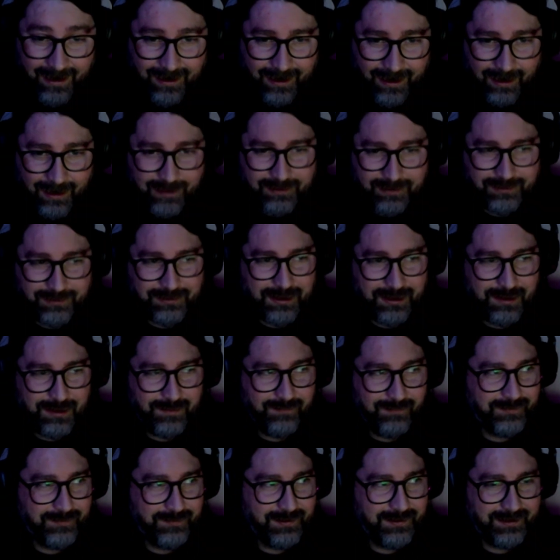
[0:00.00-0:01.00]
I
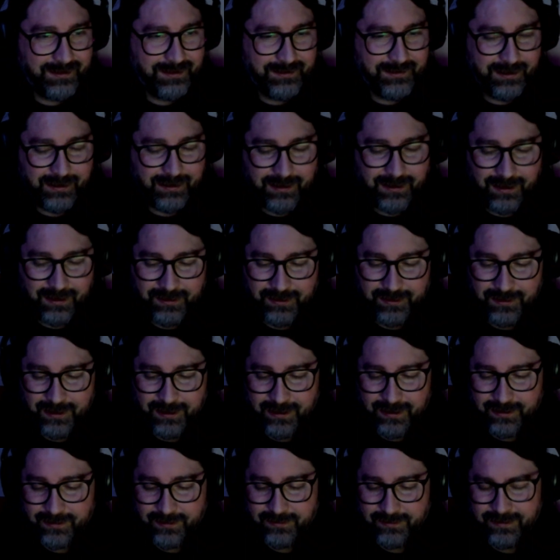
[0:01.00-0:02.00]
love that they kind of
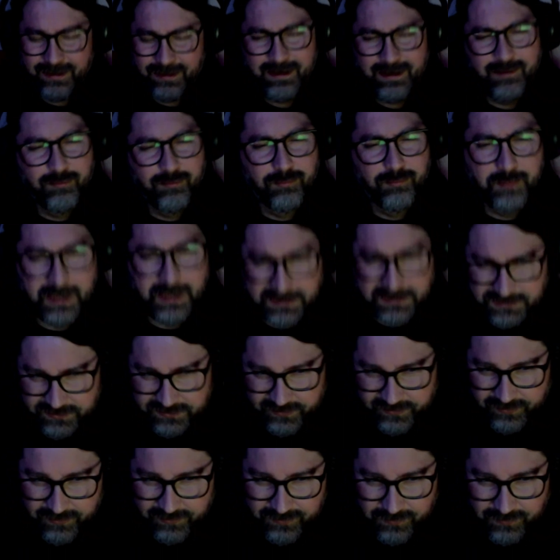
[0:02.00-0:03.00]
like they didn't rush
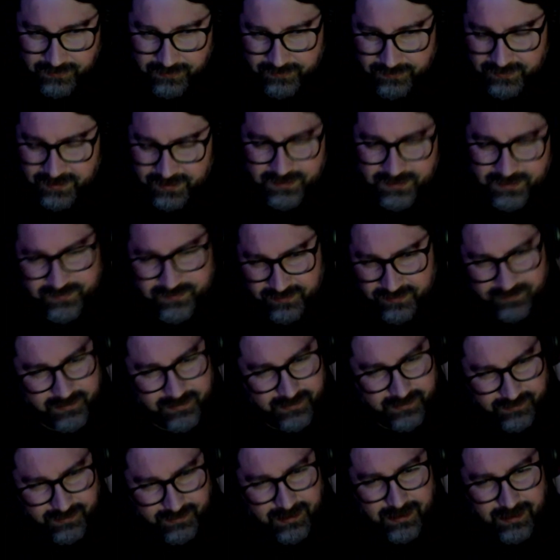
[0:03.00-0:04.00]
to the clone thing because
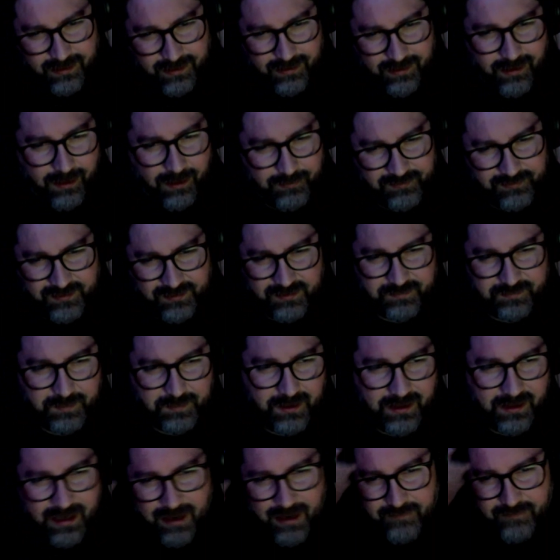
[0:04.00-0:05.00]
I would say it's
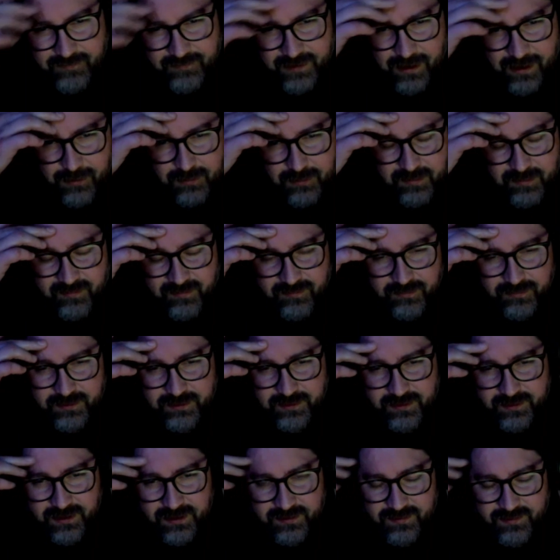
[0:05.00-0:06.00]
probably half an hour before
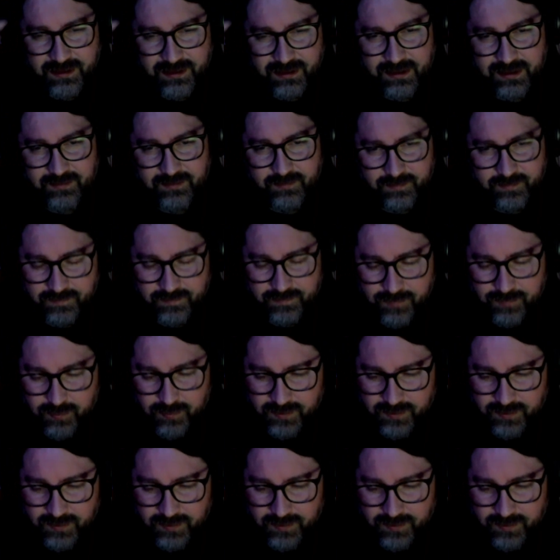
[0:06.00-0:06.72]
you get to that point